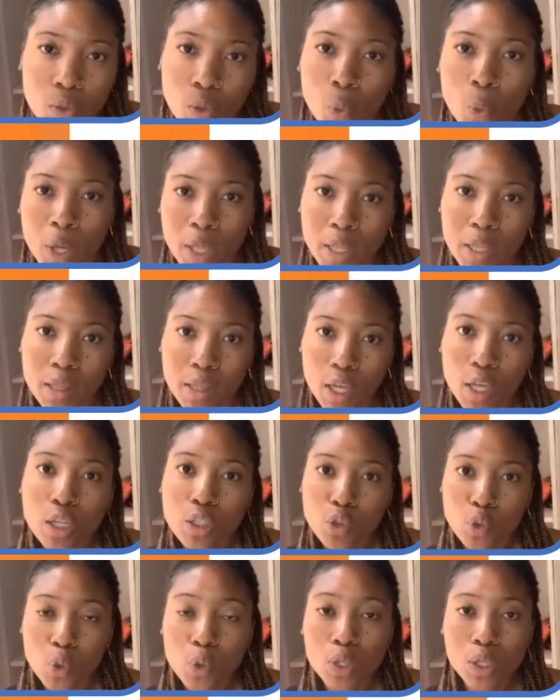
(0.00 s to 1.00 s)
the way that they
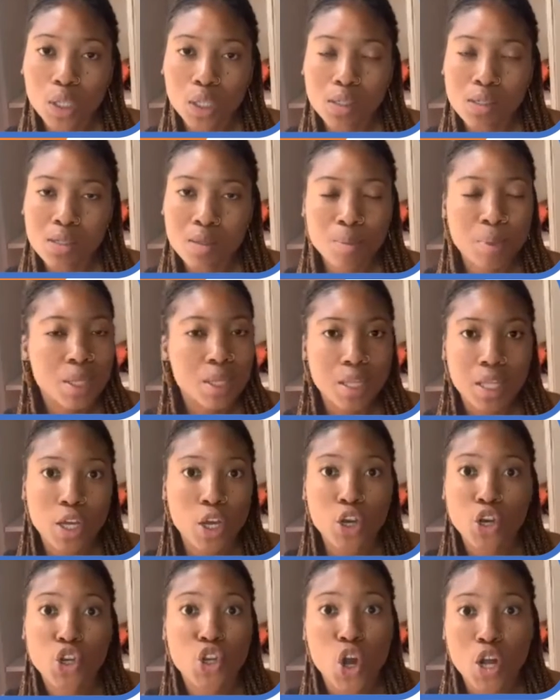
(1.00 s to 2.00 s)
do things, but they
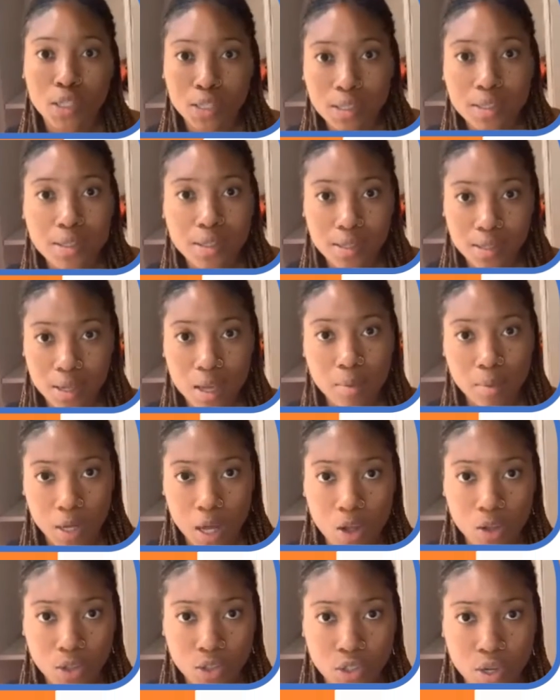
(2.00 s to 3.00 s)
are not the same
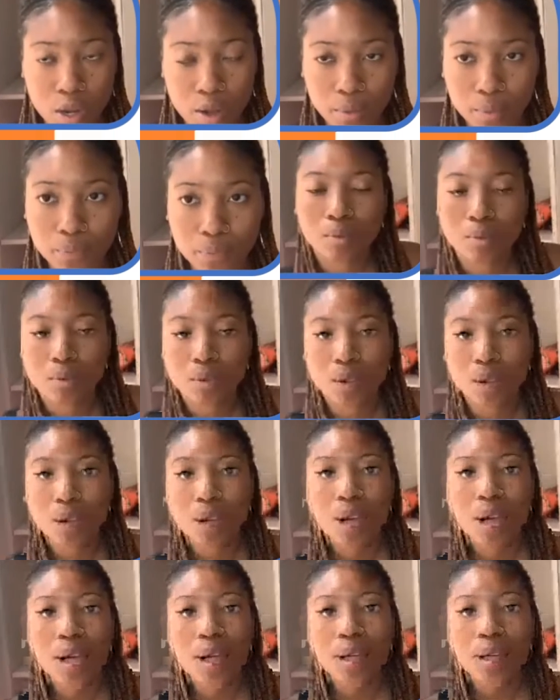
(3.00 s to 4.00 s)
culture.
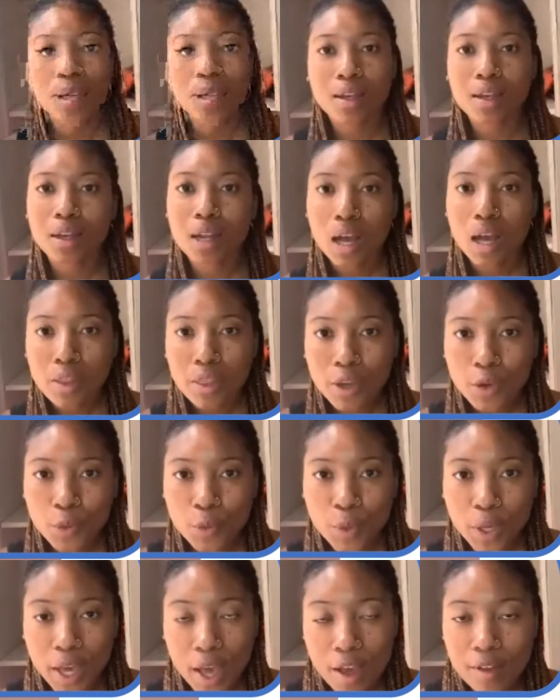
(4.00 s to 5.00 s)
Now that
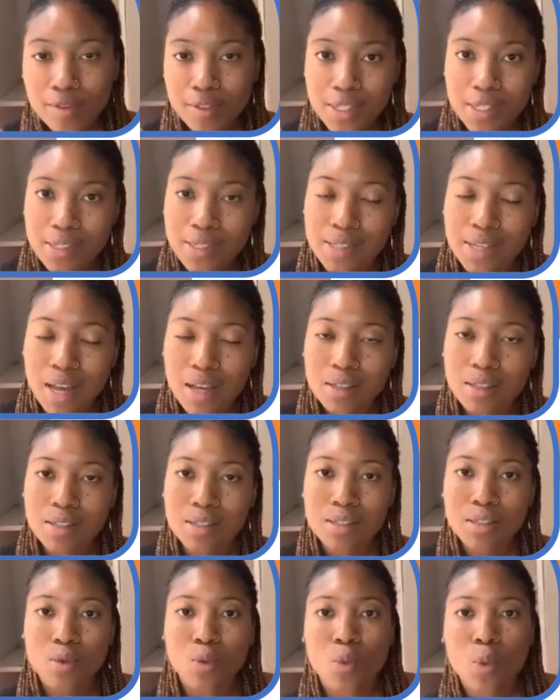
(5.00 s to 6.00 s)
we have
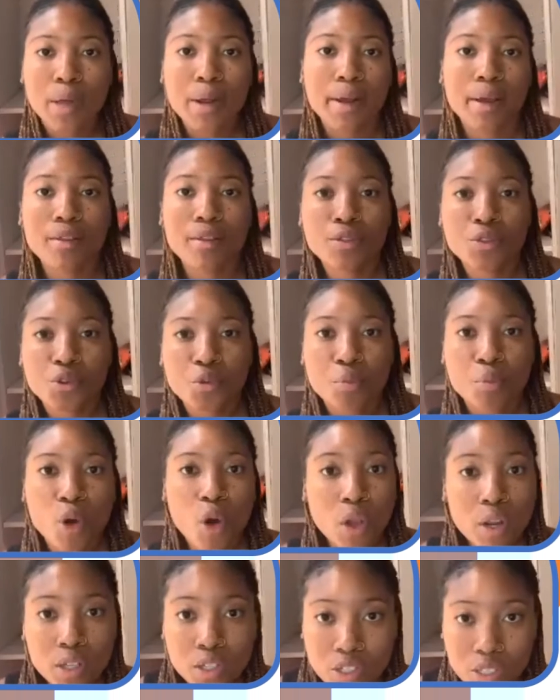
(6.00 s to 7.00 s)
discussed what
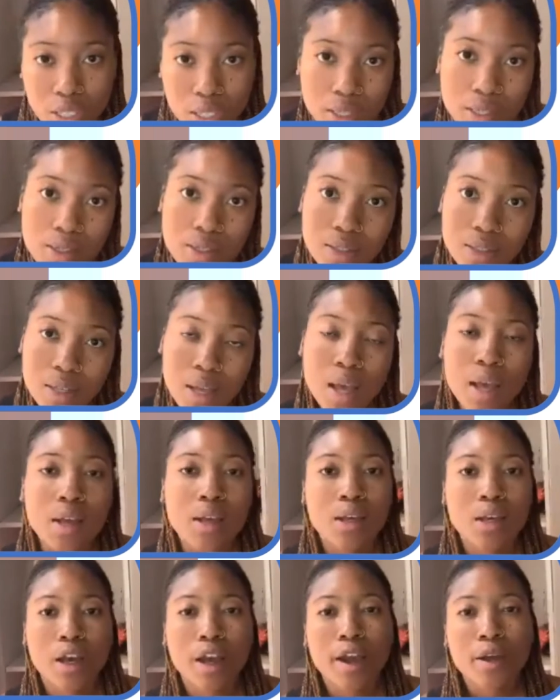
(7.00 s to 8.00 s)
anthropology is
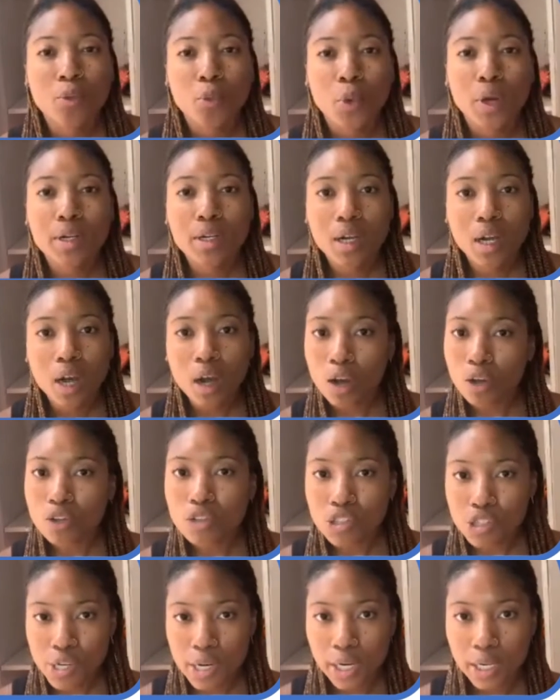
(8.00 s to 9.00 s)
and what
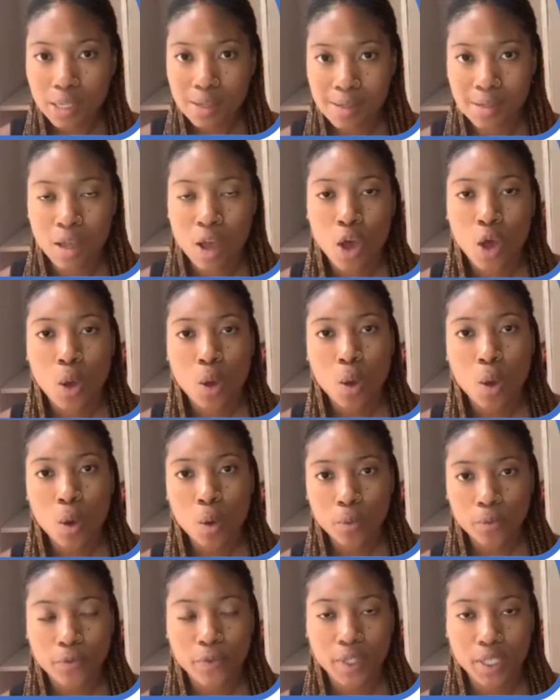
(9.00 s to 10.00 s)
culture is,
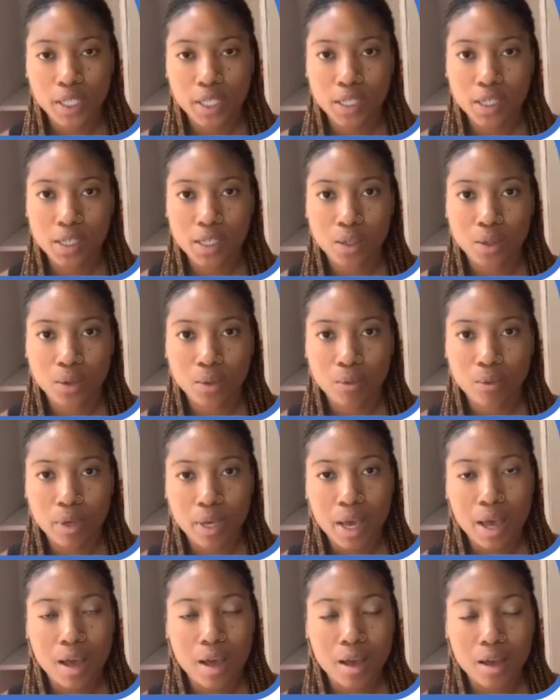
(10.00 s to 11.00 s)
hopefully we
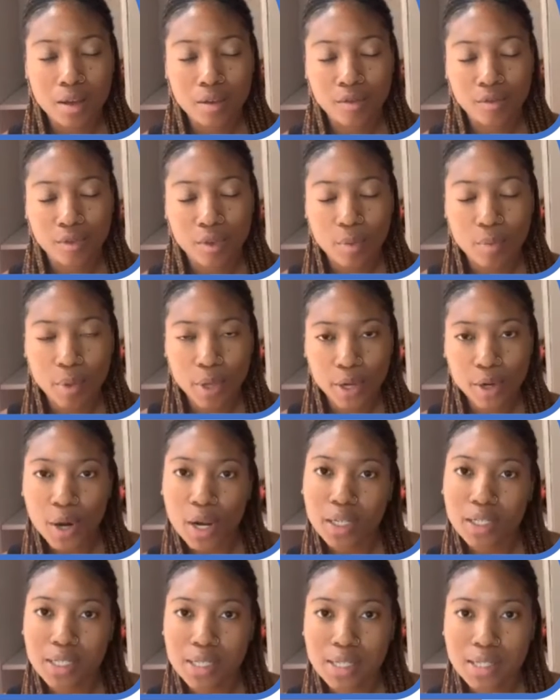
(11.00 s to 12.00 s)
have a better
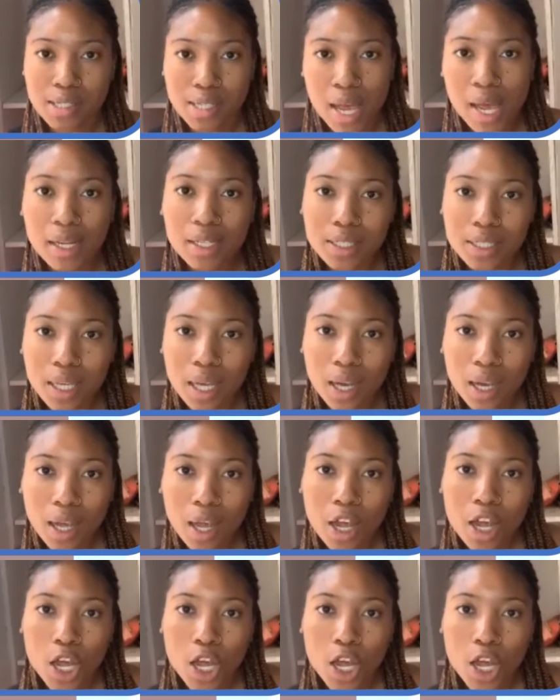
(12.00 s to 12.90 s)
understanding